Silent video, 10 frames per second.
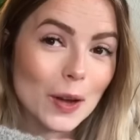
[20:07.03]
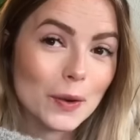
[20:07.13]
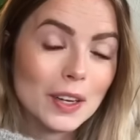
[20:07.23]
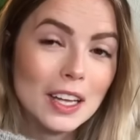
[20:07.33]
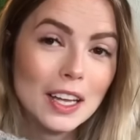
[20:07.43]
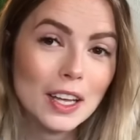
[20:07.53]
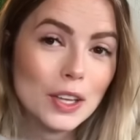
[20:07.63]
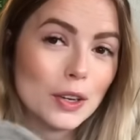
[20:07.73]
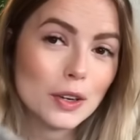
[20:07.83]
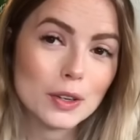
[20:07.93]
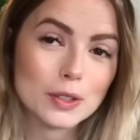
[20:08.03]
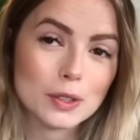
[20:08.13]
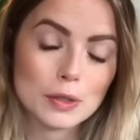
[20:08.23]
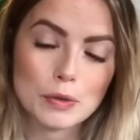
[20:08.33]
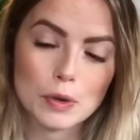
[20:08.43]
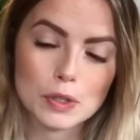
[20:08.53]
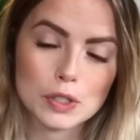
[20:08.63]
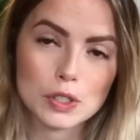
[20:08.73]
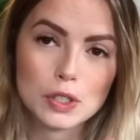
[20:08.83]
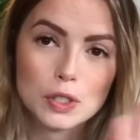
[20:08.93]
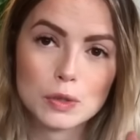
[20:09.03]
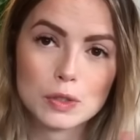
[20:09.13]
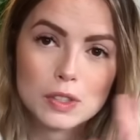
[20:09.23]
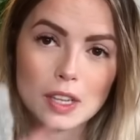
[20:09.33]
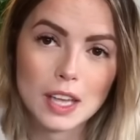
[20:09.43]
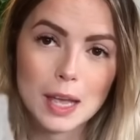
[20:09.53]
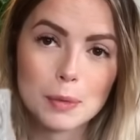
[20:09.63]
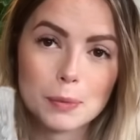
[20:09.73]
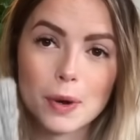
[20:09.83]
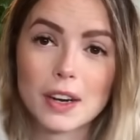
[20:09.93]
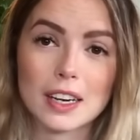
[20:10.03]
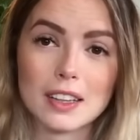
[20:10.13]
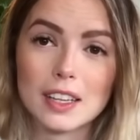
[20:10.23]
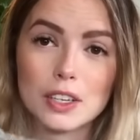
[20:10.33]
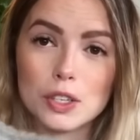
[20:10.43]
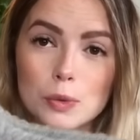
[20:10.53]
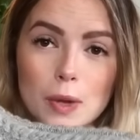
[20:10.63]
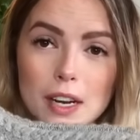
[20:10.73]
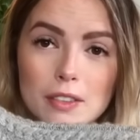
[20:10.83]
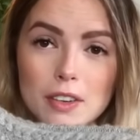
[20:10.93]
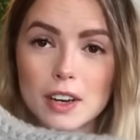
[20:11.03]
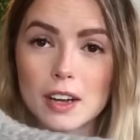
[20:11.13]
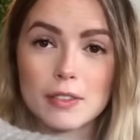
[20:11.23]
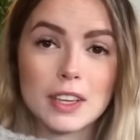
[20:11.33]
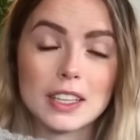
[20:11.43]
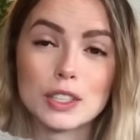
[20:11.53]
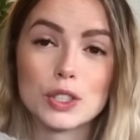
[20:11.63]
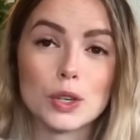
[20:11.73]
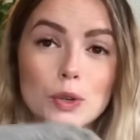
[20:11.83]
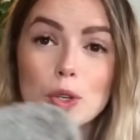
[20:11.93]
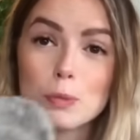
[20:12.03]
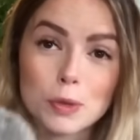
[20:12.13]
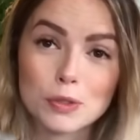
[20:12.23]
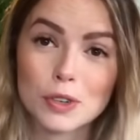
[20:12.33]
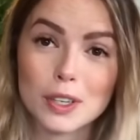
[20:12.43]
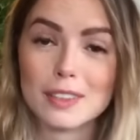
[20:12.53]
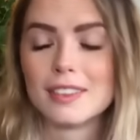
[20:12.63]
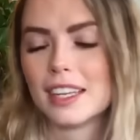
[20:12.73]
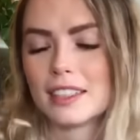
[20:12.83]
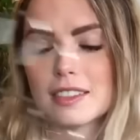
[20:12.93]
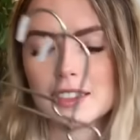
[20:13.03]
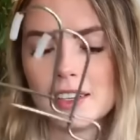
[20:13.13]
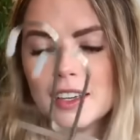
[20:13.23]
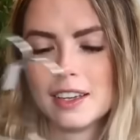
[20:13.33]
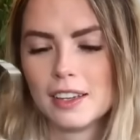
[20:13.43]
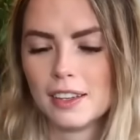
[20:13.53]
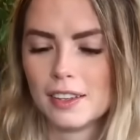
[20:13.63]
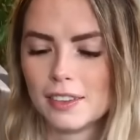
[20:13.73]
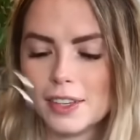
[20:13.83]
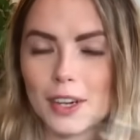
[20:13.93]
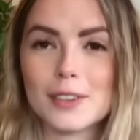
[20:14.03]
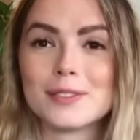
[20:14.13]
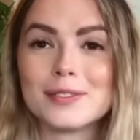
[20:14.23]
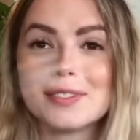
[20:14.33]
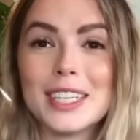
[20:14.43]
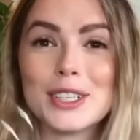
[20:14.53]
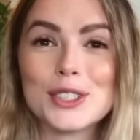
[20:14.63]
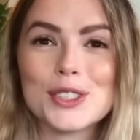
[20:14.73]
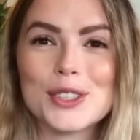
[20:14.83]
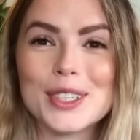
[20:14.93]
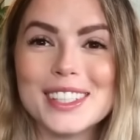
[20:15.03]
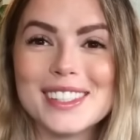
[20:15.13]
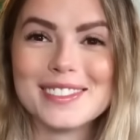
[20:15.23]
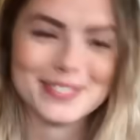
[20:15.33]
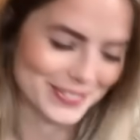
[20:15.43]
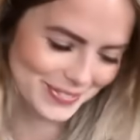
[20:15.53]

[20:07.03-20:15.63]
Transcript: a go. You could also, of course, just use the cable part and then do whatever cuff, heel, and toe you prefer. That's, knitter's choice.